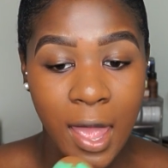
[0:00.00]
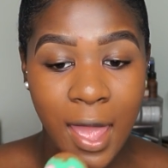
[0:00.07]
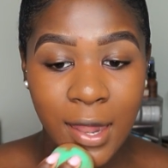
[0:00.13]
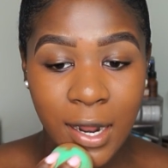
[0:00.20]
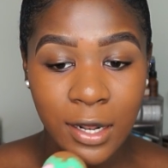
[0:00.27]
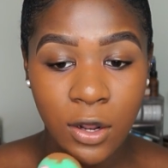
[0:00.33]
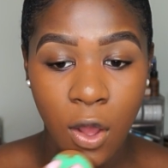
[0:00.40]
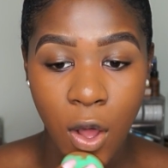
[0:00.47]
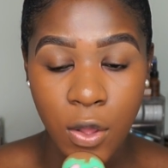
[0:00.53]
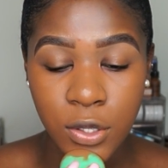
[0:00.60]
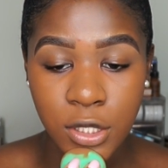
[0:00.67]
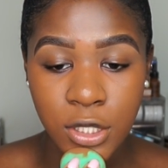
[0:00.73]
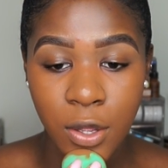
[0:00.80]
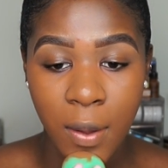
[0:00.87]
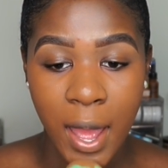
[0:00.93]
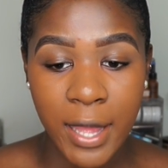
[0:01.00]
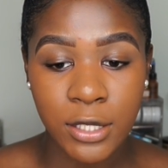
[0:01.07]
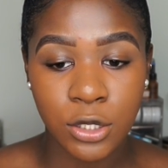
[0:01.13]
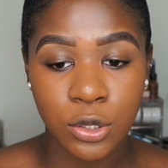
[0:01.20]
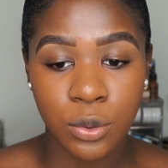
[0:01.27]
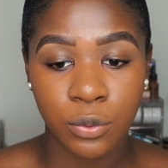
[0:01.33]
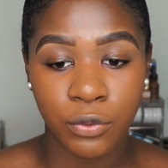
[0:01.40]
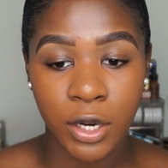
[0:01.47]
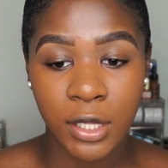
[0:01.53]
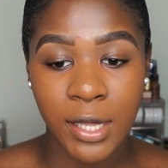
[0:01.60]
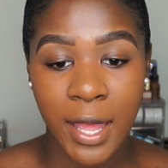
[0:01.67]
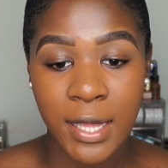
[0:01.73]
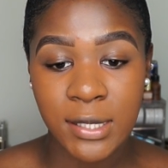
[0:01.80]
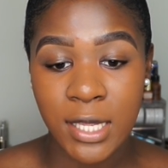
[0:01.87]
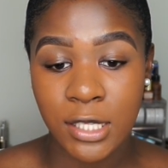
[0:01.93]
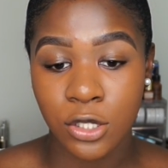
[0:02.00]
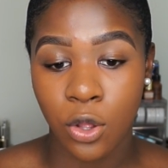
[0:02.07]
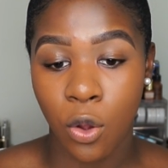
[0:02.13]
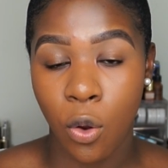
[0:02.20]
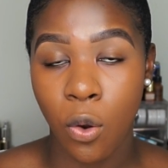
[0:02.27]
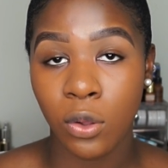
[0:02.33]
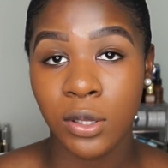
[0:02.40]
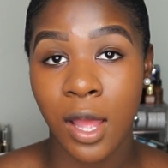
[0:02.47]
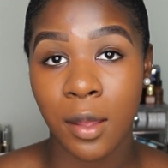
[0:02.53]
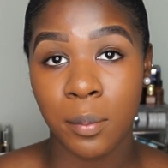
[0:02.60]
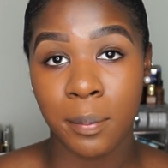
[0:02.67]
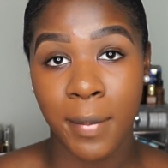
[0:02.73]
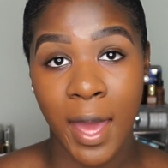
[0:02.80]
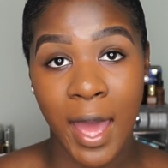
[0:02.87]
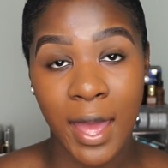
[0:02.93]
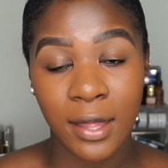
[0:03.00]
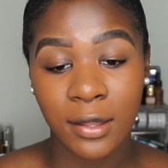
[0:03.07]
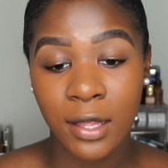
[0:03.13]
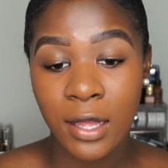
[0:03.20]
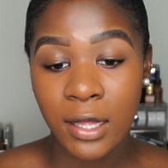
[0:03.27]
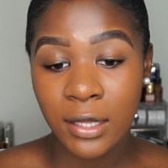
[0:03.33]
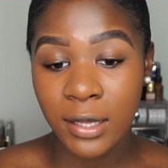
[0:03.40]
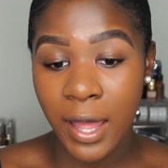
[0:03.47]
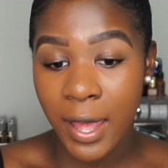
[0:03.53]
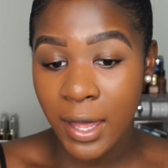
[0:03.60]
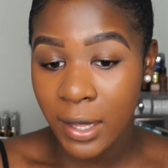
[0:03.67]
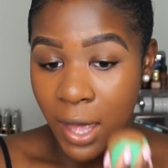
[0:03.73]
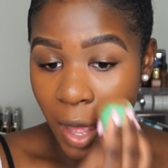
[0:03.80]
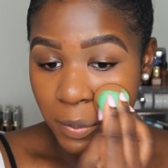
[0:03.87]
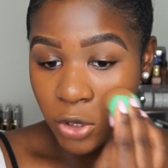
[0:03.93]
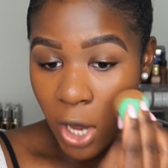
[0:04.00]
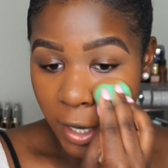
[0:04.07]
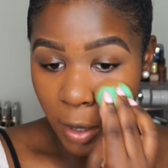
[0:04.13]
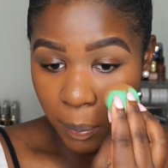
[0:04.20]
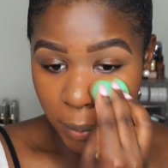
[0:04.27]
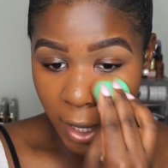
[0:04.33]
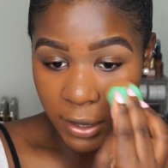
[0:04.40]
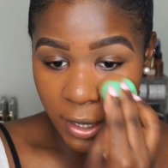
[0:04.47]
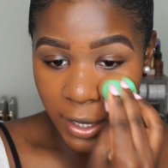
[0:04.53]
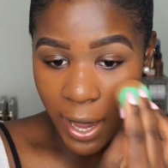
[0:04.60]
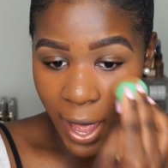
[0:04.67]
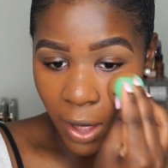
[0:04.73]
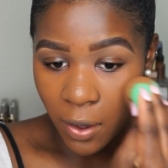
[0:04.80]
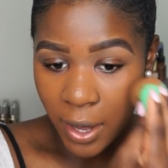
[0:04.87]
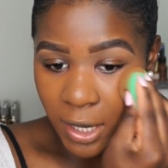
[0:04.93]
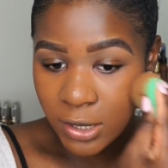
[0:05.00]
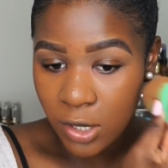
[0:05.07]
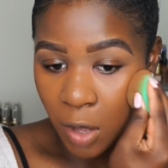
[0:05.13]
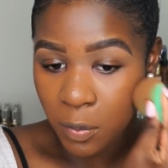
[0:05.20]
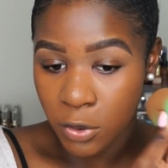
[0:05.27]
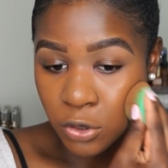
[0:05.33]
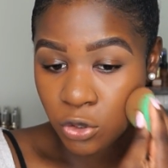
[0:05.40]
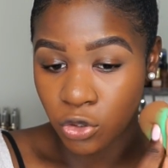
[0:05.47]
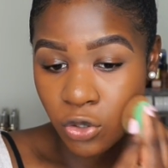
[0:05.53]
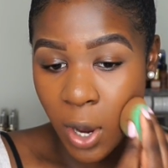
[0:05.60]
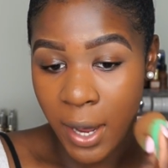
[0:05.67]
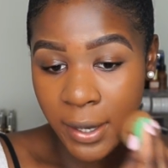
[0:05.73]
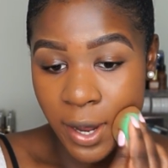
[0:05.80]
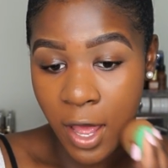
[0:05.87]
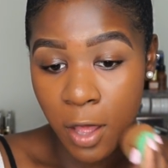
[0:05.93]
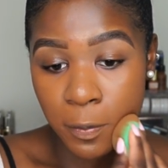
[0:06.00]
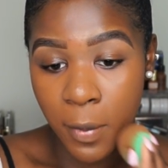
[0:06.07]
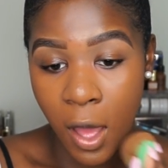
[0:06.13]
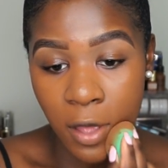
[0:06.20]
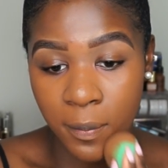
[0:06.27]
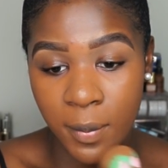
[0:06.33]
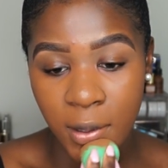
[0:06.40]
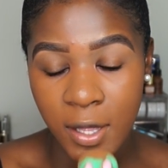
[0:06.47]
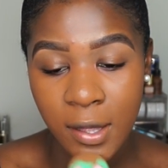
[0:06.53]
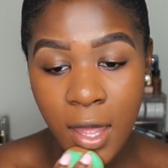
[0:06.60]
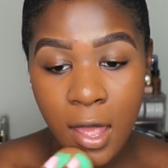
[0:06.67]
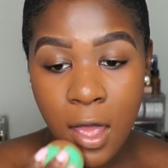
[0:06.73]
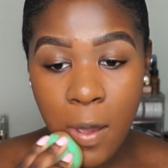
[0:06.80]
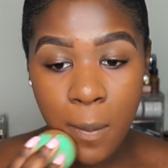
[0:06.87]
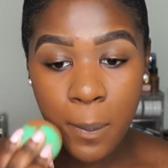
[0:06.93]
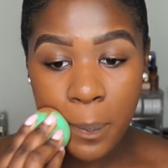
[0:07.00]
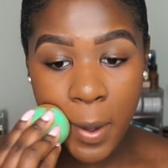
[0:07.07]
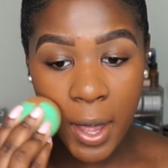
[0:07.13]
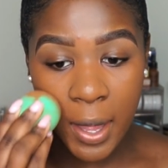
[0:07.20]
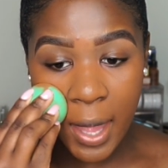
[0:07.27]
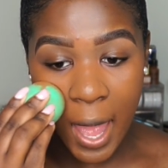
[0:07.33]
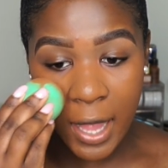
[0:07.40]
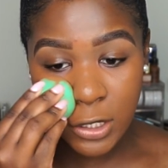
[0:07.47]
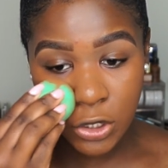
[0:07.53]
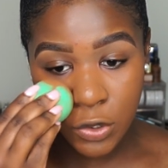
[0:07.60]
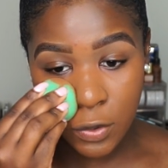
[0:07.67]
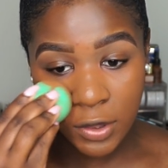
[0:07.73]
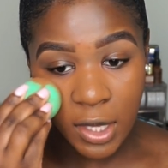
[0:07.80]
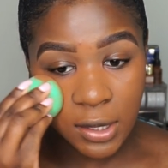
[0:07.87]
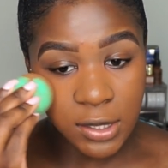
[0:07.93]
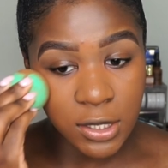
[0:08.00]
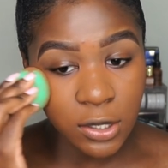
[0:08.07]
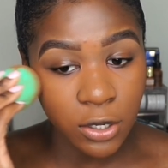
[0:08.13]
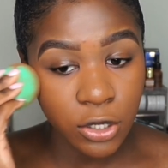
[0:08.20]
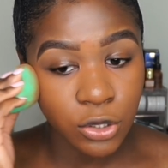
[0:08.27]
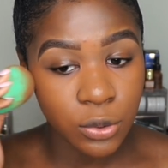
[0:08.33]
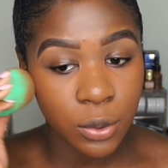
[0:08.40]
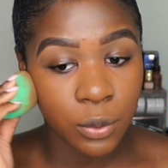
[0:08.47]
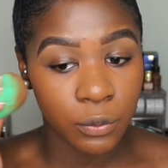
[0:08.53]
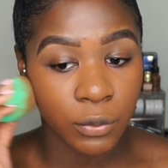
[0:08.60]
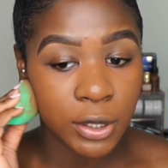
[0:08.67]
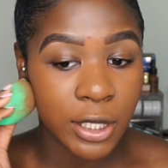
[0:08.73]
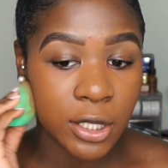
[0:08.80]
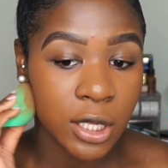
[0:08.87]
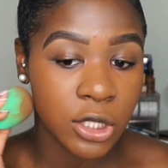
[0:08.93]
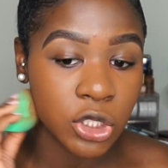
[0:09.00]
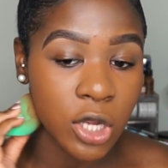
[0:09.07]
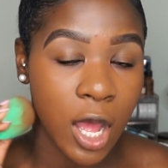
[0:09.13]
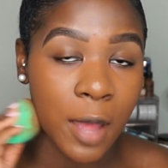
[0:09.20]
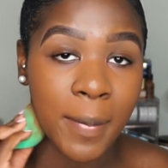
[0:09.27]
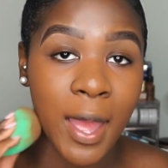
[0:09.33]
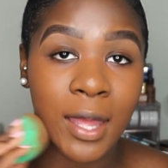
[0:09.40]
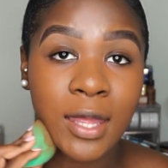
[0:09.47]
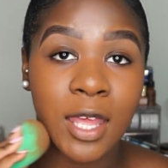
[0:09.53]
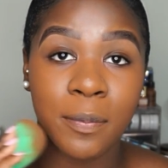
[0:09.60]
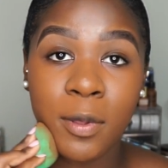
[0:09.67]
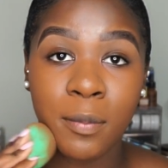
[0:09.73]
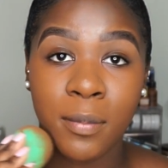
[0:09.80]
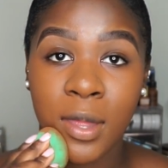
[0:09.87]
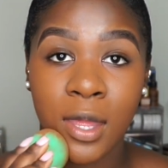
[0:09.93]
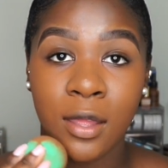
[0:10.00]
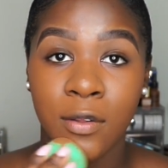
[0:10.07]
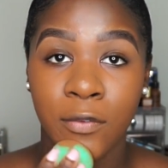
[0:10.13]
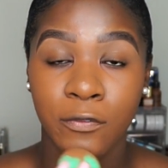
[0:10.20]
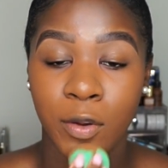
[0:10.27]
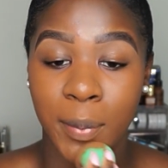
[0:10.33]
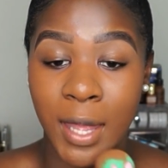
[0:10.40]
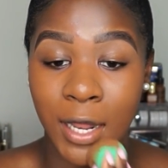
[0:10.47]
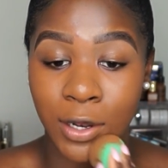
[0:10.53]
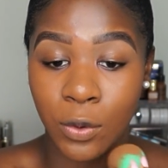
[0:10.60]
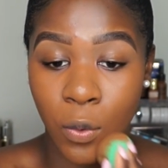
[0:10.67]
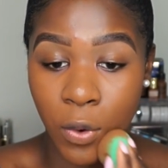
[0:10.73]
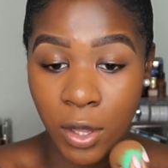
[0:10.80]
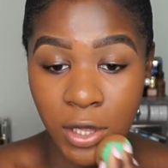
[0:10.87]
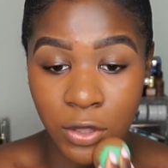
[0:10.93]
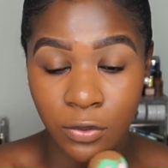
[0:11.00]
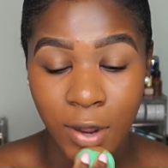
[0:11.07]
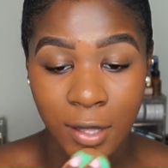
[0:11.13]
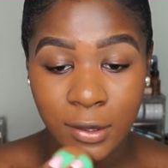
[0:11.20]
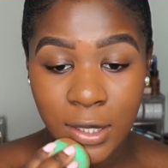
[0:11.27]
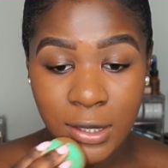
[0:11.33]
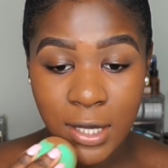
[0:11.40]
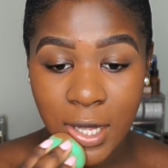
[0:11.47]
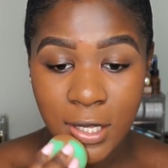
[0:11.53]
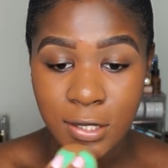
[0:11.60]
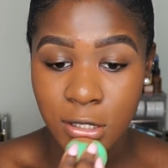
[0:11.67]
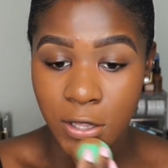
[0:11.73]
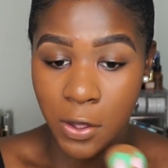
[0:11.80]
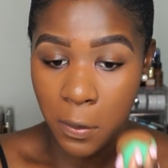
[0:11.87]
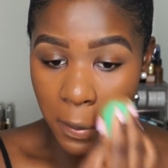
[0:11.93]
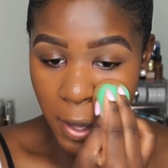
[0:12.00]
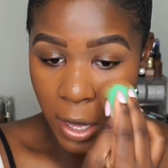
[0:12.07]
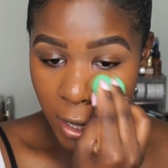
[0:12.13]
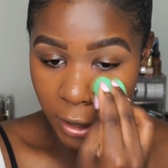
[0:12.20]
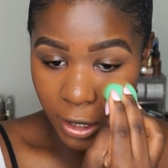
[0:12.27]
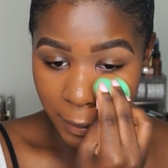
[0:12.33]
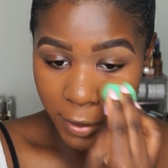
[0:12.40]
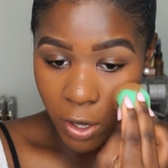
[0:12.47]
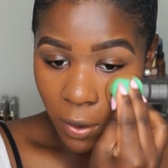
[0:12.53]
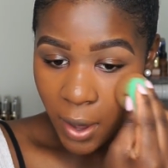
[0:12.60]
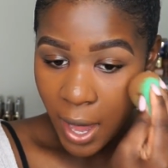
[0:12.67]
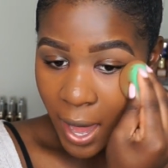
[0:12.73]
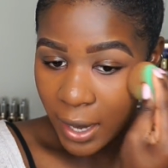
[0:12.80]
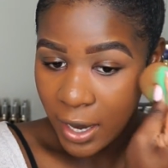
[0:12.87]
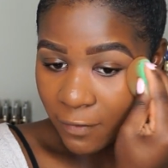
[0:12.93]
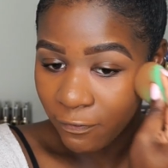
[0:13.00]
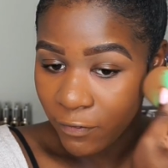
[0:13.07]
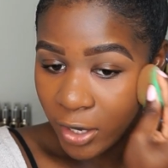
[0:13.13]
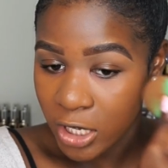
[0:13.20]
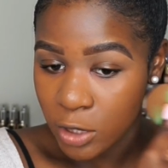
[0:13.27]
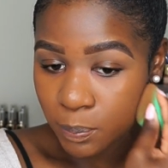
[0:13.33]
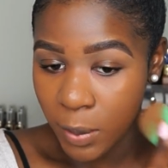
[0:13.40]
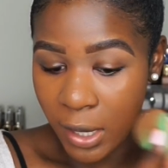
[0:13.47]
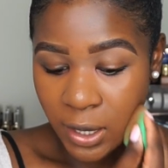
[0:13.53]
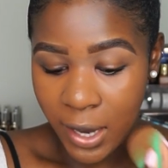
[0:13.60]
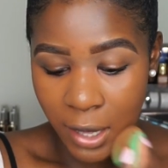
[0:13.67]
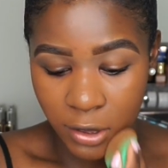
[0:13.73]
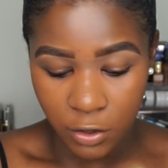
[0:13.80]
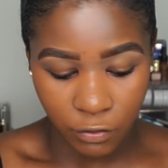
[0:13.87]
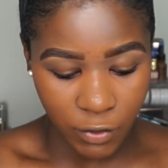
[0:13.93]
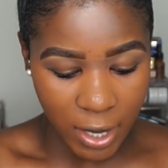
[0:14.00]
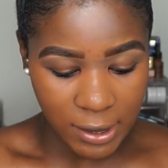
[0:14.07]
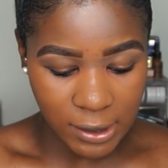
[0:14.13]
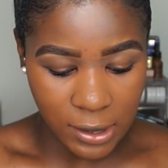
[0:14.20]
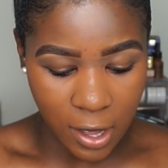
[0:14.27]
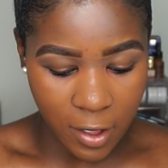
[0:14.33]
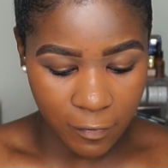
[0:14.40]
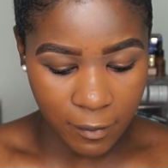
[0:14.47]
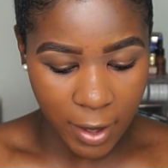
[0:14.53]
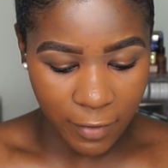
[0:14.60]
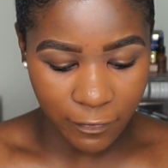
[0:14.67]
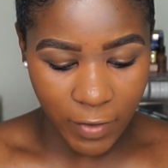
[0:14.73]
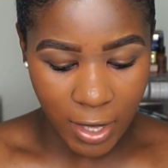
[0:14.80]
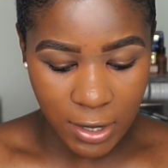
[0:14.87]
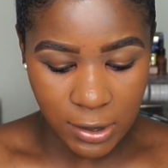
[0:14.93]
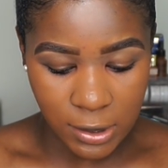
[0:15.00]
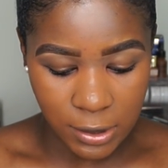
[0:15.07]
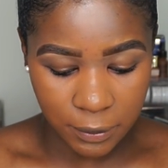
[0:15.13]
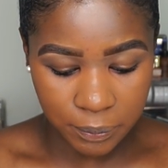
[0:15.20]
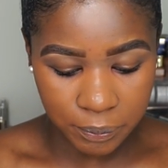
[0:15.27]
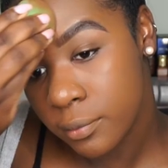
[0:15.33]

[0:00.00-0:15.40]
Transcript: And then also, I do realize it's a whole lot matte. Like, I'm trying to blend it out and it's almost drying up on me. But I do think this is going to do a really good job at keeping me from getting oily throughout the day. So let me go ahead and finish blending out the rest of my face.